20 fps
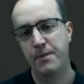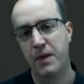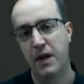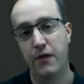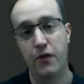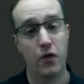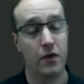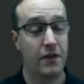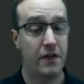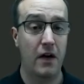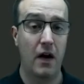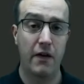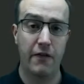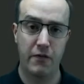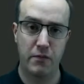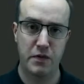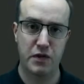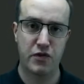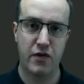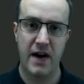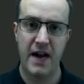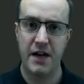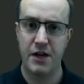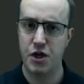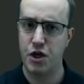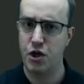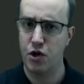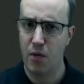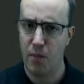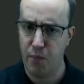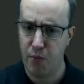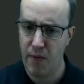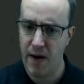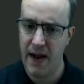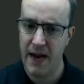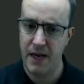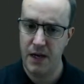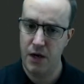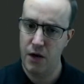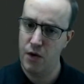If you're starting from scratch and you're
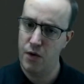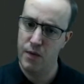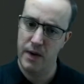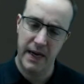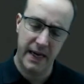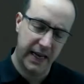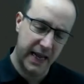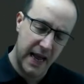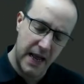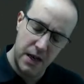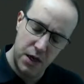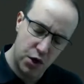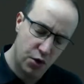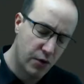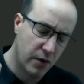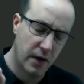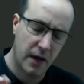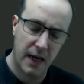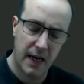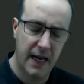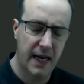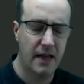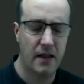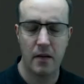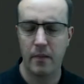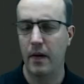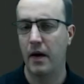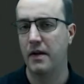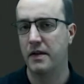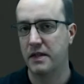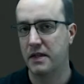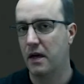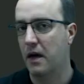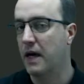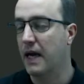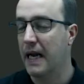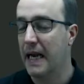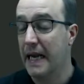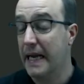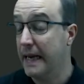brand new, again, you can click the buttons that
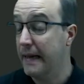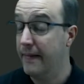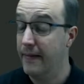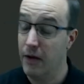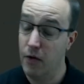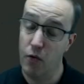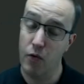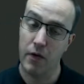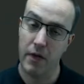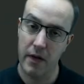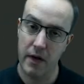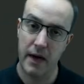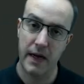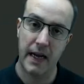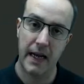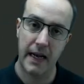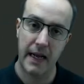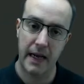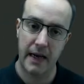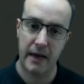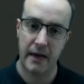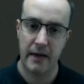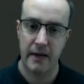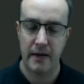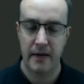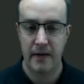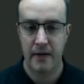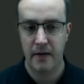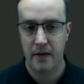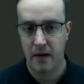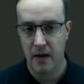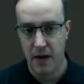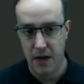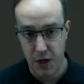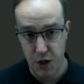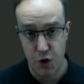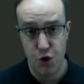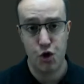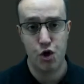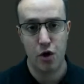I click in the order that I click,
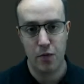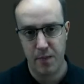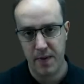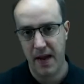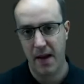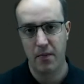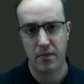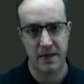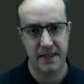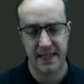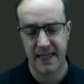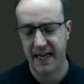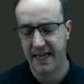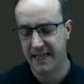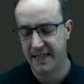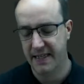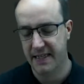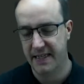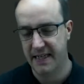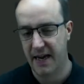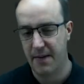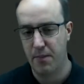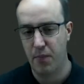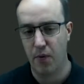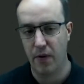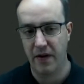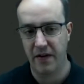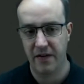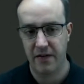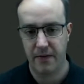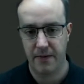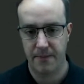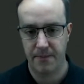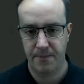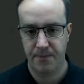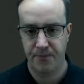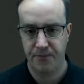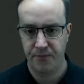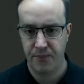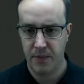and you should be able to get to the same point.
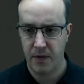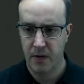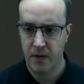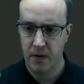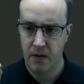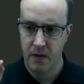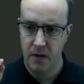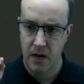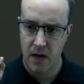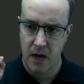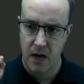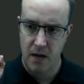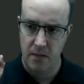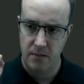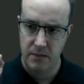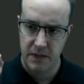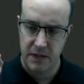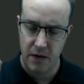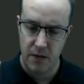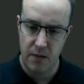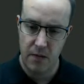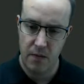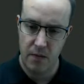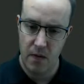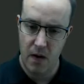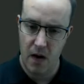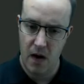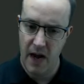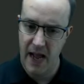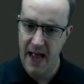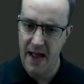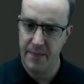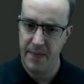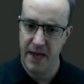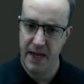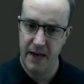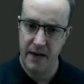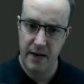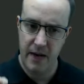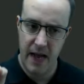So I am
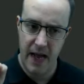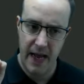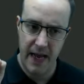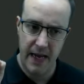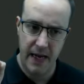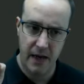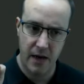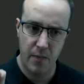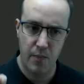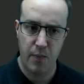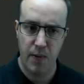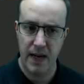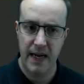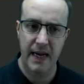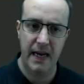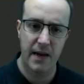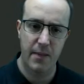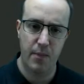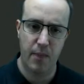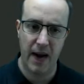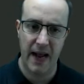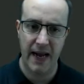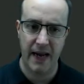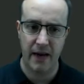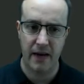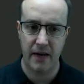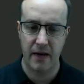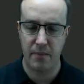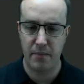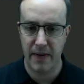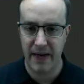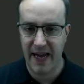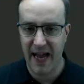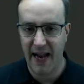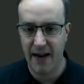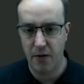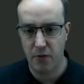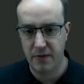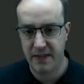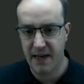in a completely blank
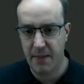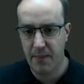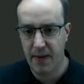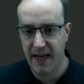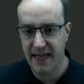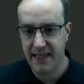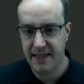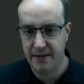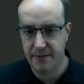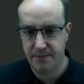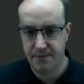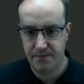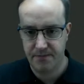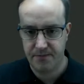mechanical template,